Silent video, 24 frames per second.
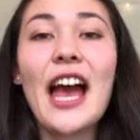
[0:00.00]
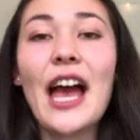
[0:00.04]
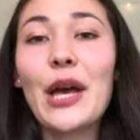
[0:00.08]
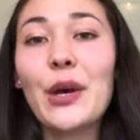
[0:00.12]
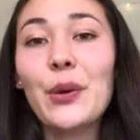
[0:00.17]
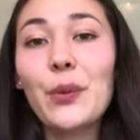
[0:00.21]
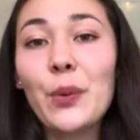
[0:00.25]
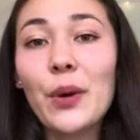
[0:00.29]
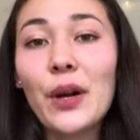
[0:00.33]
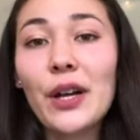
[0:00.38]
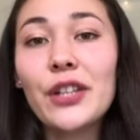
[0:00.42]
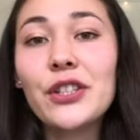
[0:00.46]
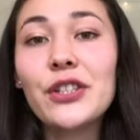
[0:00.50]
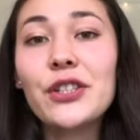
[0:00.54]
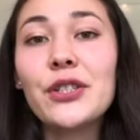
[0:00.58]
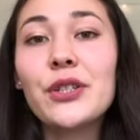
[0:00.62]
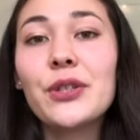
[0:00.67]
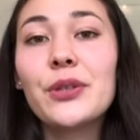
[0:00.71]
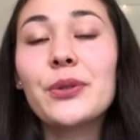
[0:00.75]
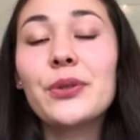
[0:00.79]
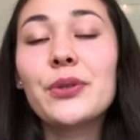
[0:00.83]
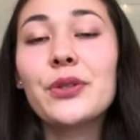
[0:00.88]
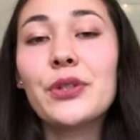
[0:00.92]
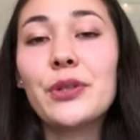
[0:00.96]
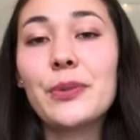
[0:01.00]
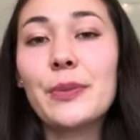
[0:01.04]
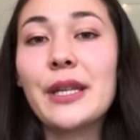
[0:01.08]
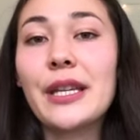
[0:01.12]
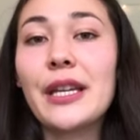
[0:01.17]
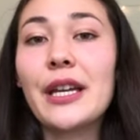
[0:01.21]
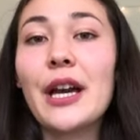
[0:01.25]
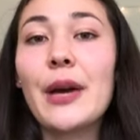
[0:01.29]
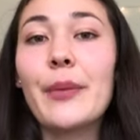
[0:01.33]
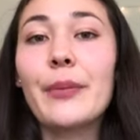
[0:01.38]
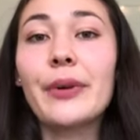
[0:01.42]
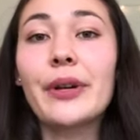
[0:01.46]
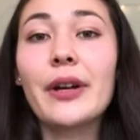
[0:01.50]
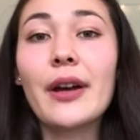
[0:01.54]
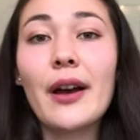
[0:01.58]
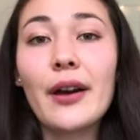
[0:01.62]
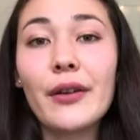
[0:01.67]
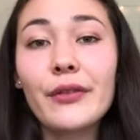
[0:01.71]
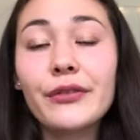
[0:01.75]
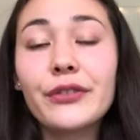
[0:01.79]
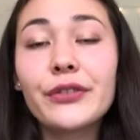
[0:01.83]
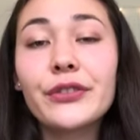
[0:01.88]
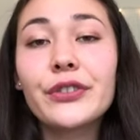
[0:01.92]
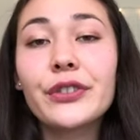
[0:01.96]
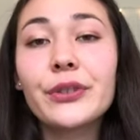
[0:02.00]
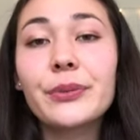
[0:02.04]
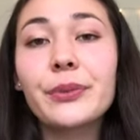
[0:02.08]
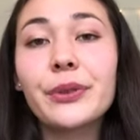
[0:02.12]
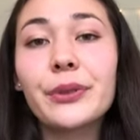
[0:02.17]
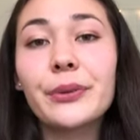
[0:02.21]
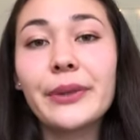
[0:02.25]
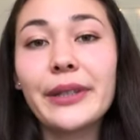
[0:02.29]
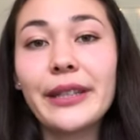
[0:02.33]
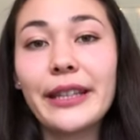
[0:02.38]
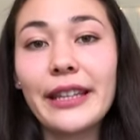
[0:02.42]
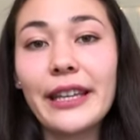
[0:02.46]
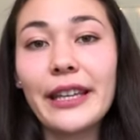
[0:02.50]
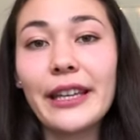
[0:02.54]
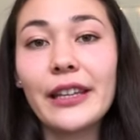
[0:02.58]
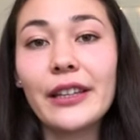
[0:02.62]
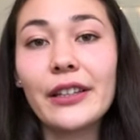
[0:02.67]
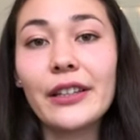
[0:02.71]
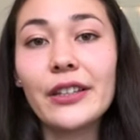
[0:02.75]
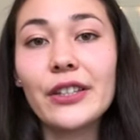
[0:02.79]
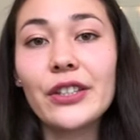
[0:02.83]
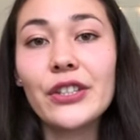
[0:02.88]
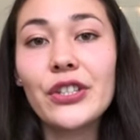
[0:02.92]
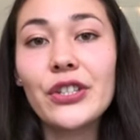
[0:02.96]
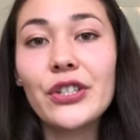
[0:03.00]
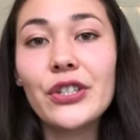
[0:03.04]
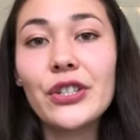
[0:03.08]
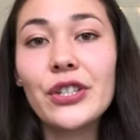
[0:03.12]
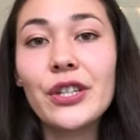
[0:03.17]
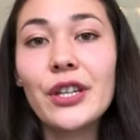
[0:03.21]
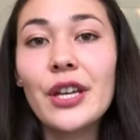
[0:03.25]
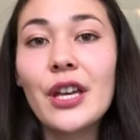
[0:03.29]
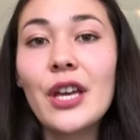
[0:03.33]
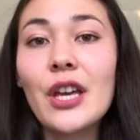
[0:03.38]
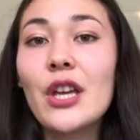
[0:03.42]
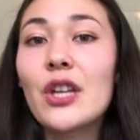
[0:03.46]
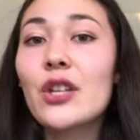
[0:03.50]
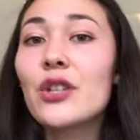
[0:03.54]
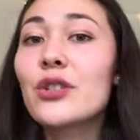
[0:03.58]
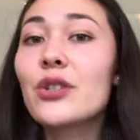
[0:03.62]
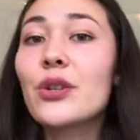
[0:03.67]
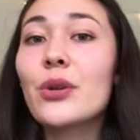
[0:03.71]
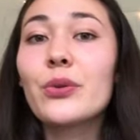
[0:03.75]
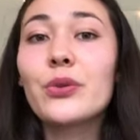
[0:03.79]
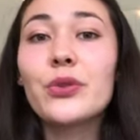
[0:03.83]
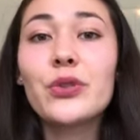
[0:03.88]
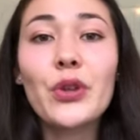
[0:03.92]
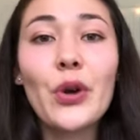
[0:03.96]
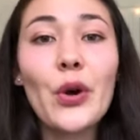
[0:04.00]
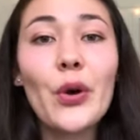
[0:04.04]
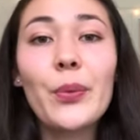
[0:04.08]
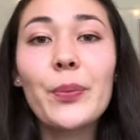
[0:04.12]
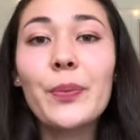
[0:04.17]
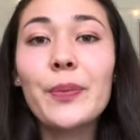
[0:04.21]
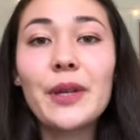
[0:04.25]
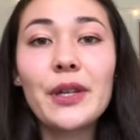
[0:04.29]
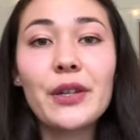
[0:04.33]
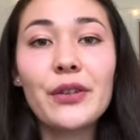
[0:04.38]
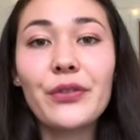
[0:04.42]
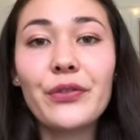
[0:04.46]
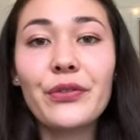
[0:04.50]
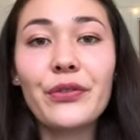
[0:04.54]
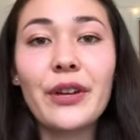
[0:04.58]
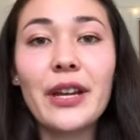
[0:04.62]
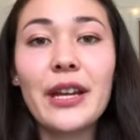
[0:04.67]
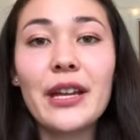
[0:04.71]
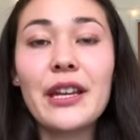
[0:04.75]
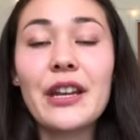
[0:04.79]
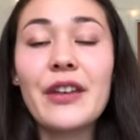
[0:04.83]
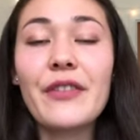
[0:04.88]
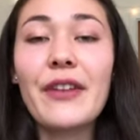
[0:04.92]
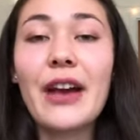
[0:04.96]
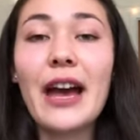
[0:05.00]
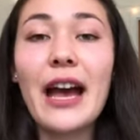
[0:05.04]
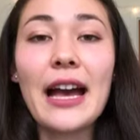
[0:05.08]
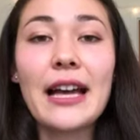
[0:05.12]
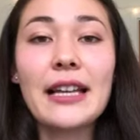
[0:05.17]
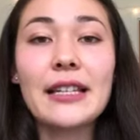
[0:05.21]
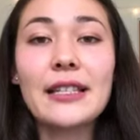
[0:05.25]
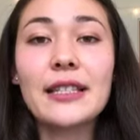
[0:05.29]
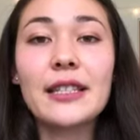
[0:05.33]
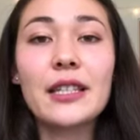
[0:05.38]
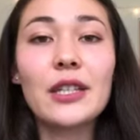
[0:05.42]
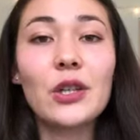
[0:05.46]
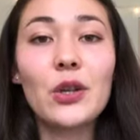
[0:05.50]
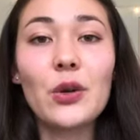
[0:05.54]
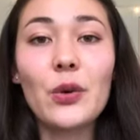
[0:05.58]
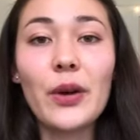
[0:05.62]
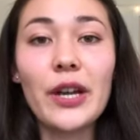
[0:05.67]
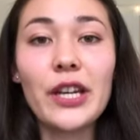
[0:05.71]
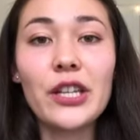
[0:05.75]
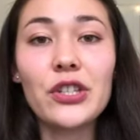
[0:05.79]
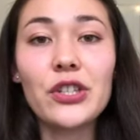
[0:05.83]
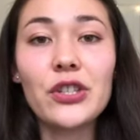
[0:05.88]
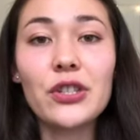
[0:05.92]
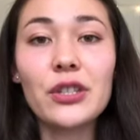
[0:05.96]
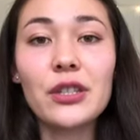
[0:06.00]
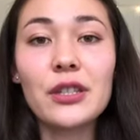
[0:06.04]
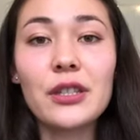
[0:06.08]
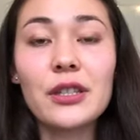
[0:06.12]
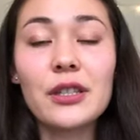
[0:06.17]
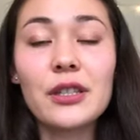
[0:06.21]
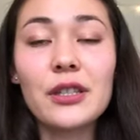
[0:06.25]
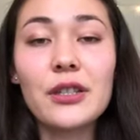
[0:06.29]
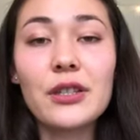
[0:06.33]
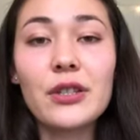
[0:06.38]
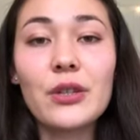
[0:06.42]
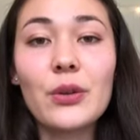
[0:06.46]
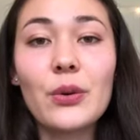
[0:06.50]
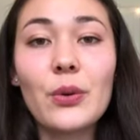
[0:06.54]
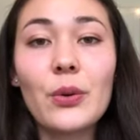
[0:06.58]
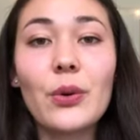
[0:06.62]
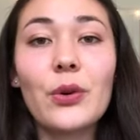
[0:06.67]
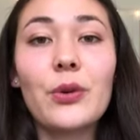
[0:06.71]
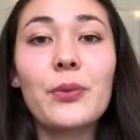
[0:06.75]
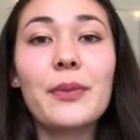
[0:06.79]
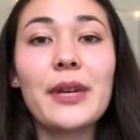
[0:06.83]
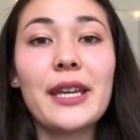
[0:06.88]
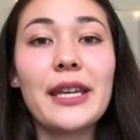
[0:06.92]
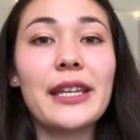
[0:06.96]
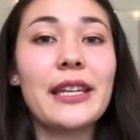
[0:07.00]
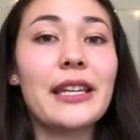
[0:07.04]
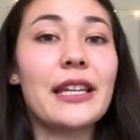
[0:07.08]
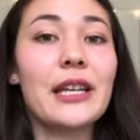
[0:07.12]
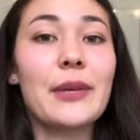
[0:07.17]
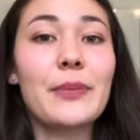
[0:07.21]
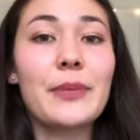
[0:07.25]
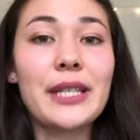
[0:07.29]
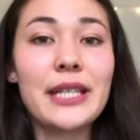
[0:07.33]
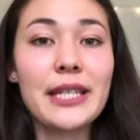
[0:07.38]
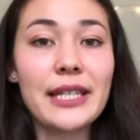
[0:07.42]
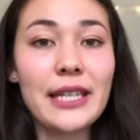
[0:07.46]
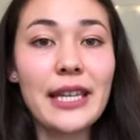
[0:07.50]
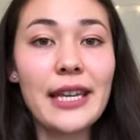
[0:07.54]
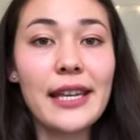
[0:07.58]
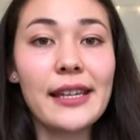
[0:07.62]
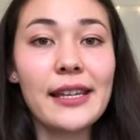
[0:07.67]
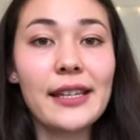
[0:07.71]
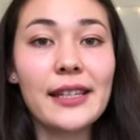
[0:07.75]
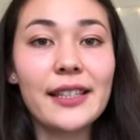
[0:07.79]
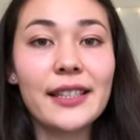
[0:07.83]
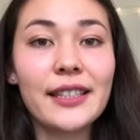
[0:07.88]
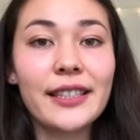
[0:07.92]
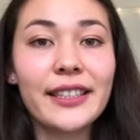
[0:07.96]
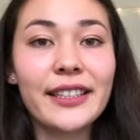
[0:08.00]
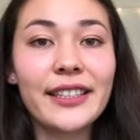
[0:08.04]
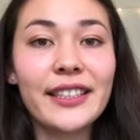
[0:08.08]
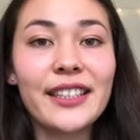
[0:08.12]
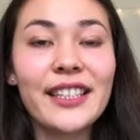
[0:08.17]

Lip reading: I want you to become comfortable with English, so don't be afraid of asking questions or making a mistake.